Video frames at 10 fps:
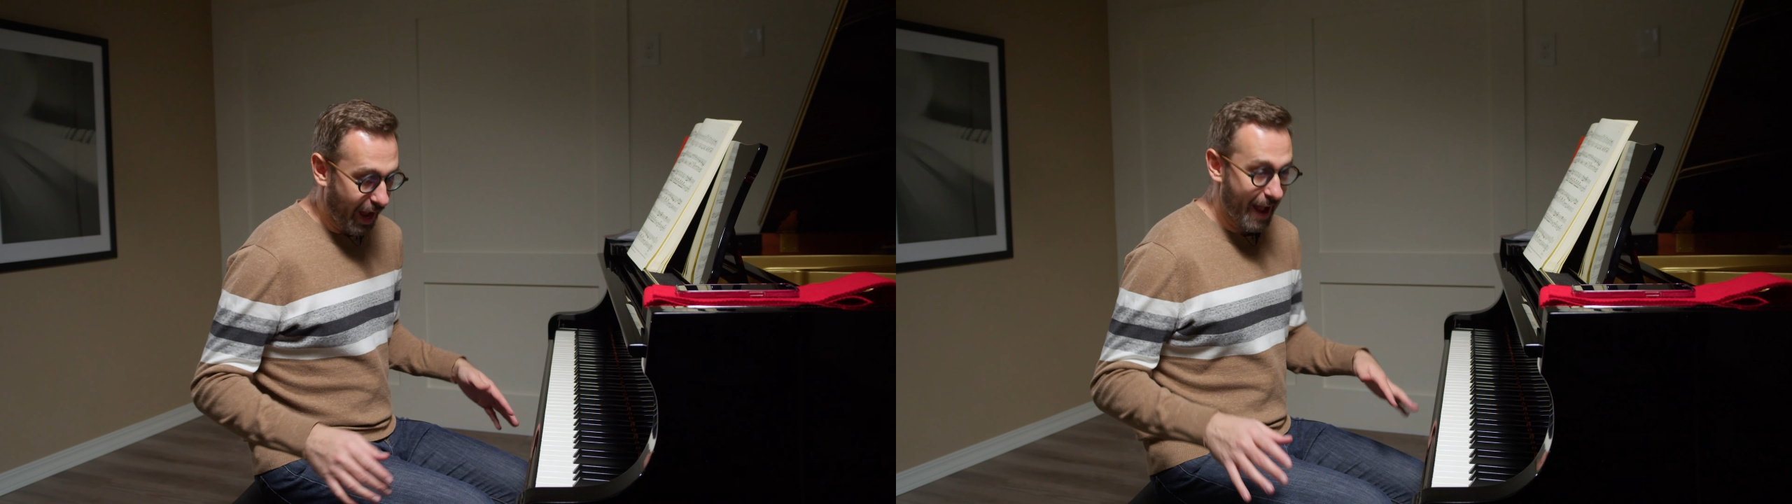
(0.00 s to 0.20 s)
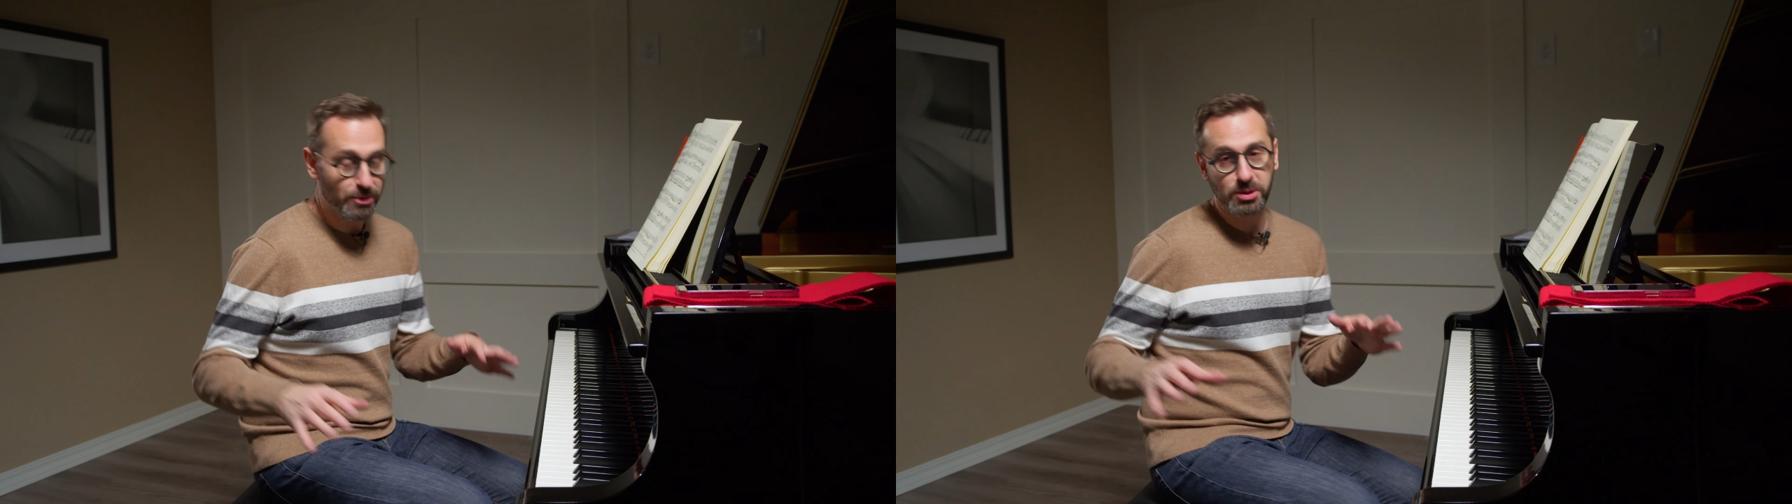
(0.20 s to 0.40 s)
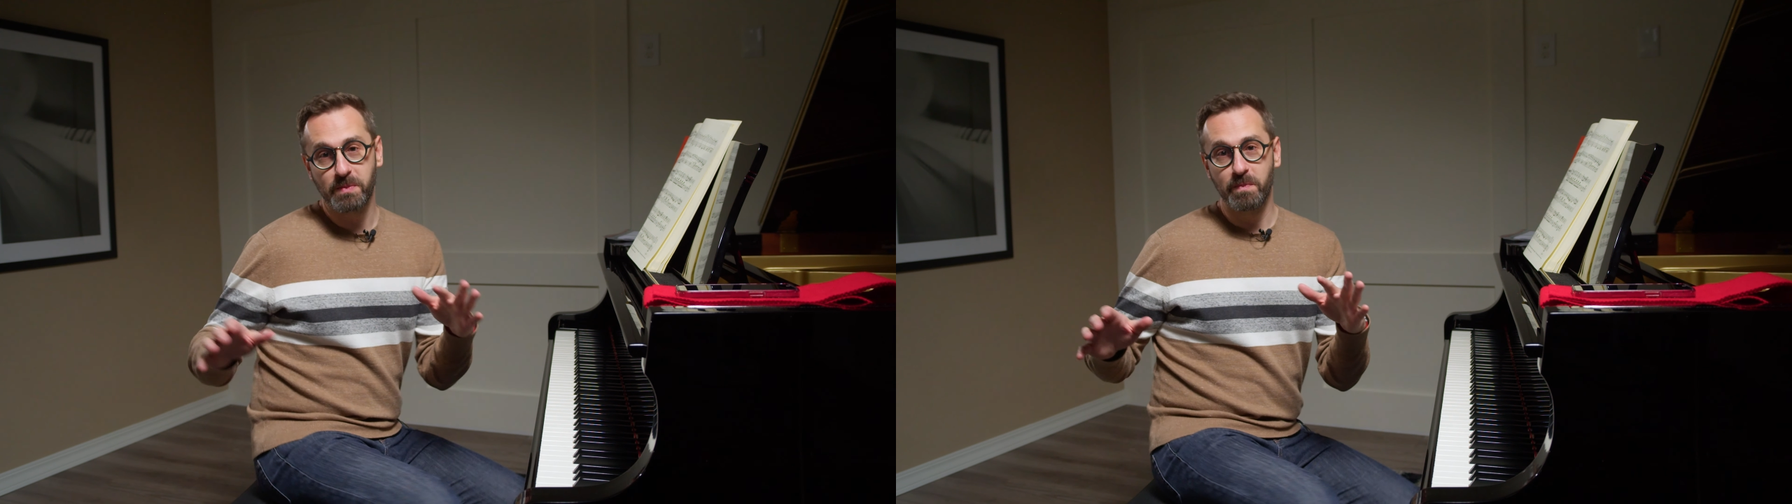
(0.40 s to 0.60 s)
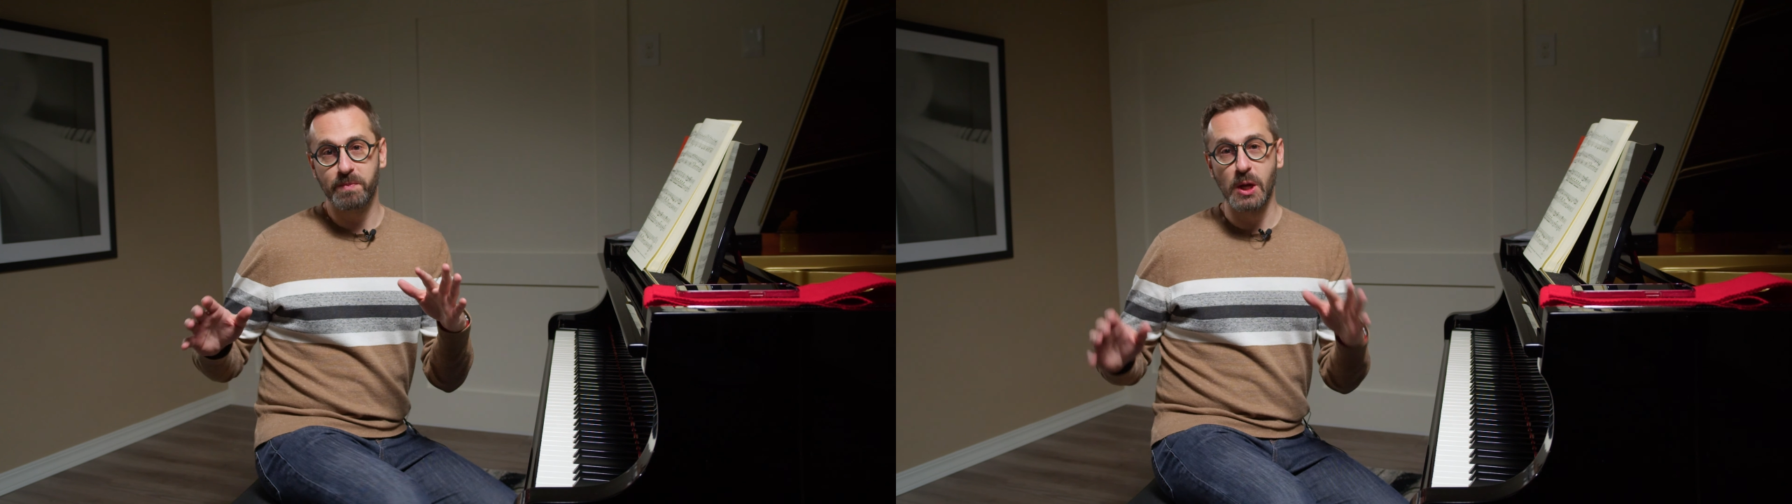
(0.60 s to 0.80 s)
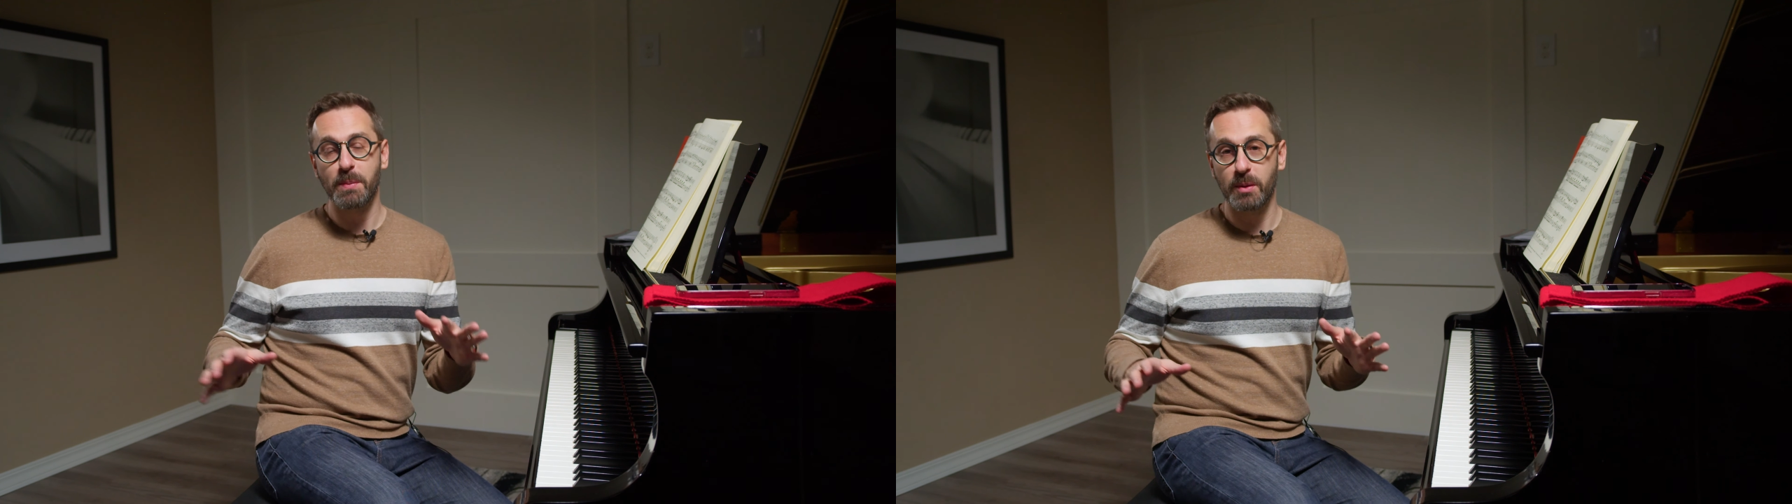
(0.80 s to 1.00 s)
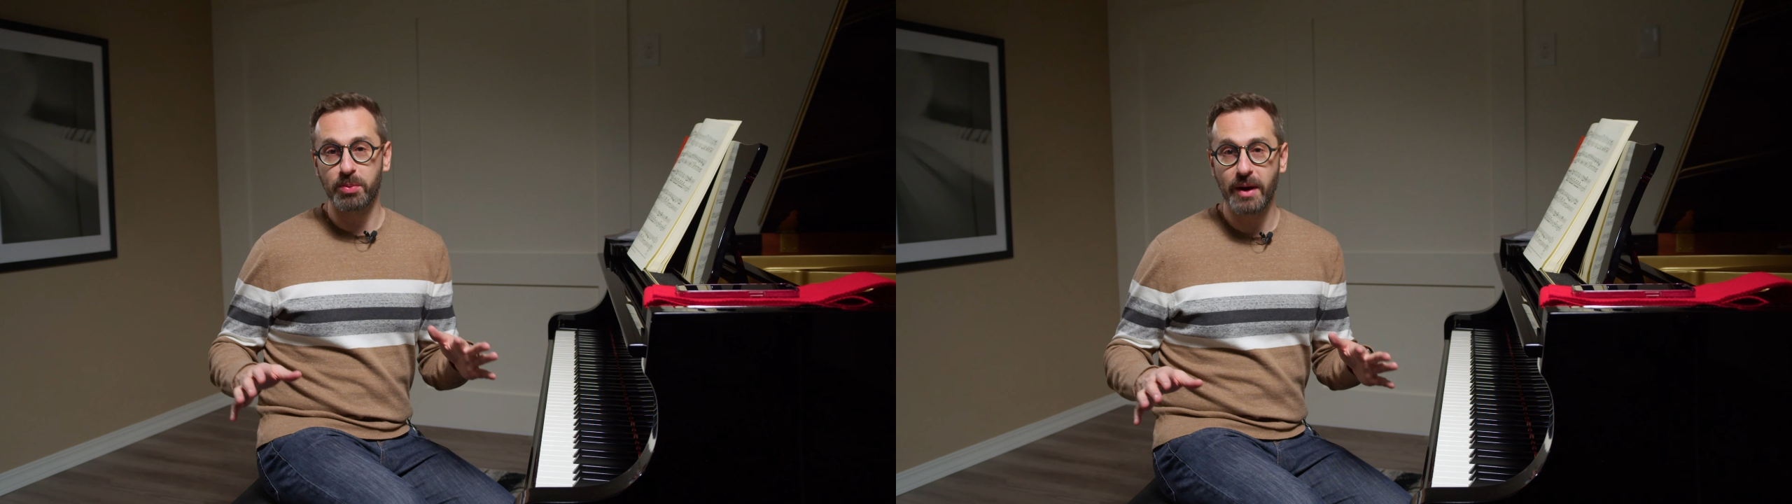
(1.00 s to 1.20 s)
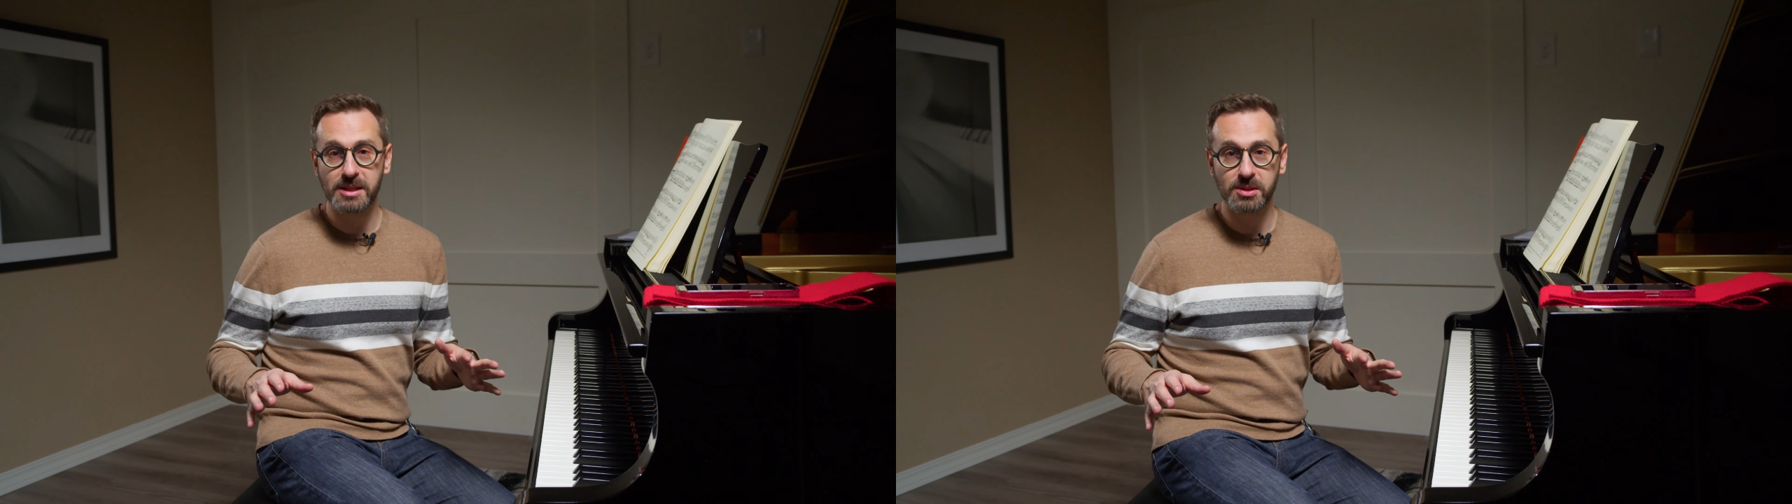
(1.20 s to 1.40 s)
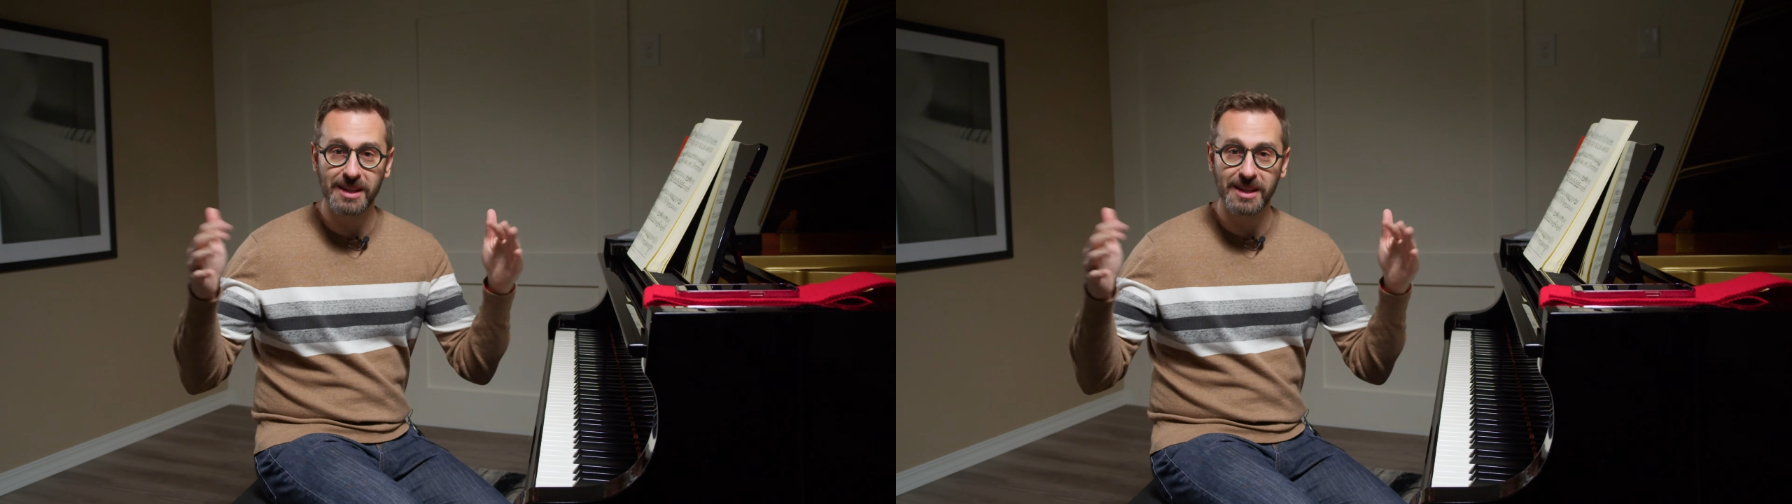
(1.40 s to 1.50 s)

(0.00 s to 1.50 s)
I was super impressed